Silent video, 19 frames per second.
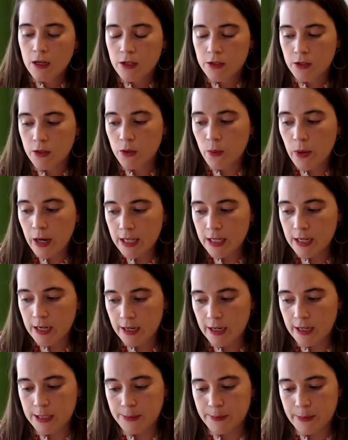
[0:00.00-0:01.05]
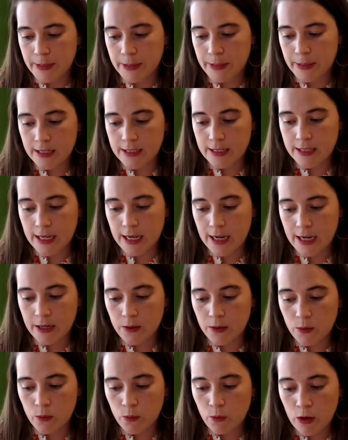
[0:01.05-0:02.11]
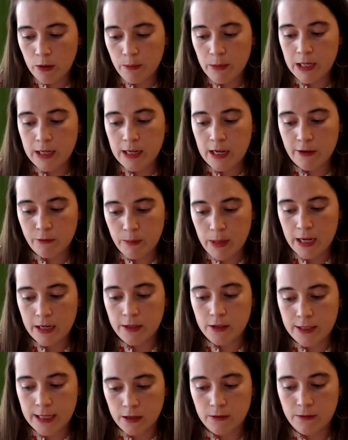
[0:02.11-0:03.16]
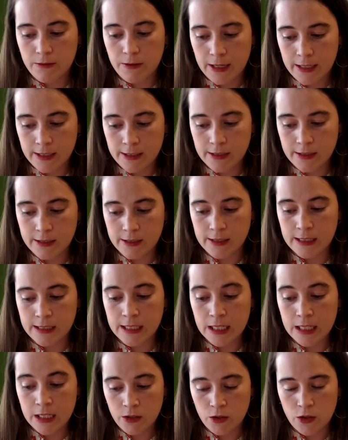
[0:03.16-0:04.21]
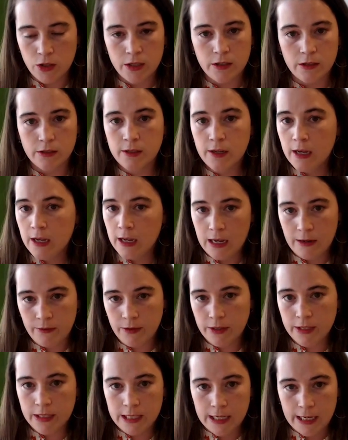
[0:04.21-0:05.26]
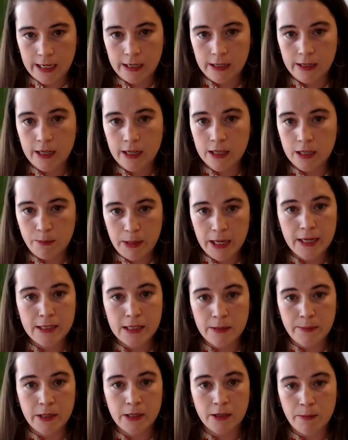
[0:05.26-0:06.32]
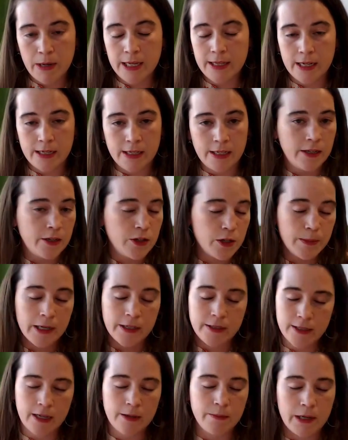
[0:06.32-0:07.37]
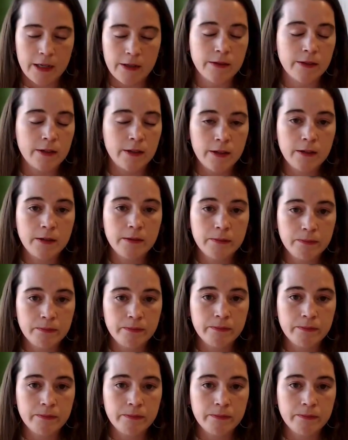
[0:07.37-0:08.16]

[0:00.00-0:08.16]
So the way that I explain it is that women have made sacrifices in inches every day, and the pandemic made that inch about 10 miles long.